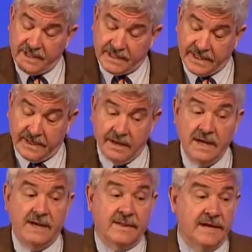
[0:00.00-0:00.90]
theater,
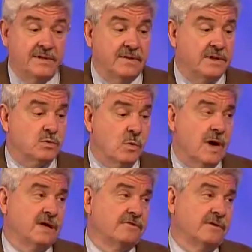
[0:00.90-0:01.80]
they do these
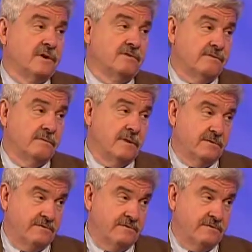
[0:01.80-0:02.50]
wonderful uh,